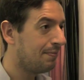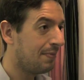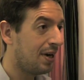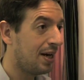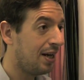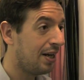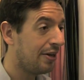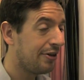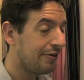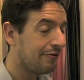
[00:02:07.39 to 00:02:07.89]

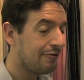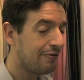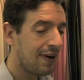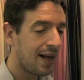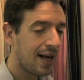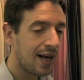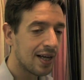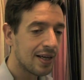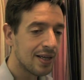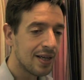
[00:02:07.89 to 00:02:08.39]
London
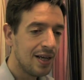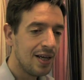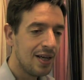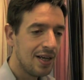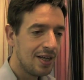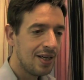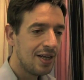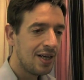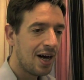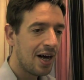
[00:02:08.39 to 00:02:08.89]
flat,
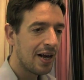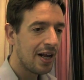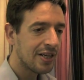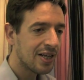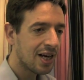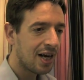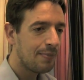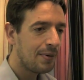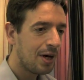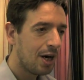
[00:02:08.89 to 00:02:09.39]
and
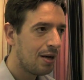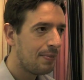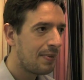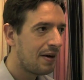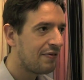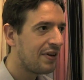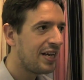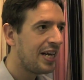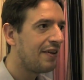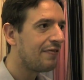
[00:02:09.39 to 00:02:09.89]
I'd come home
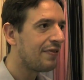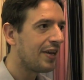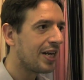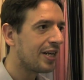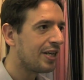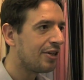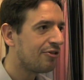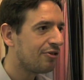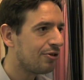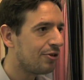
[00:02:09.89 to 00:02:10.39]
every evening
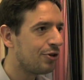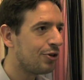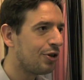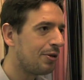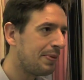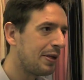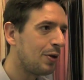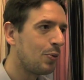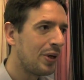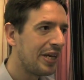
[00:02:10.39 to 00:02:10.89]
and I'd sort of
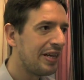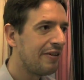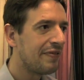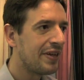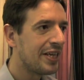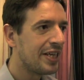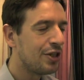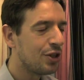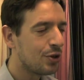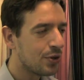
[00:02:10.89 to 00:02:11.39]
do a bit of
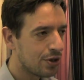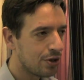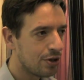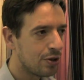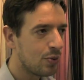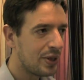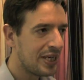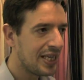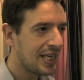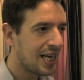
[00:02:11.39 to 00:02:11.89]
weaving and do it on
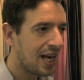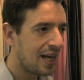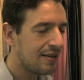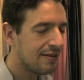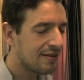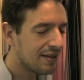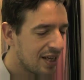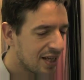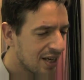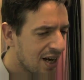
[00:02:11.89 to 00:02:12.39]
the
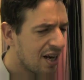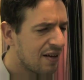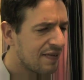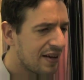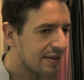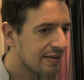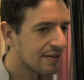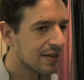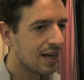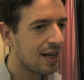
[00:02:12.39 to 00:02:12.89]
weekends, and it kind of
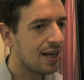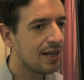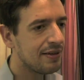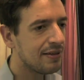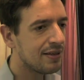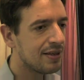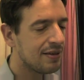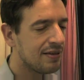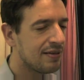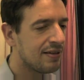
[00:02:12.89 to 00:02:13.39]

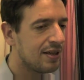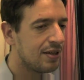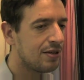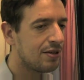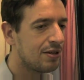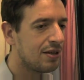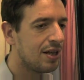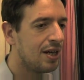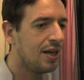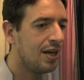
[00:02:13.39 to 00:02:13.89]
escalated
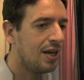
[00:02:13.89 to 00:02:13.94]
until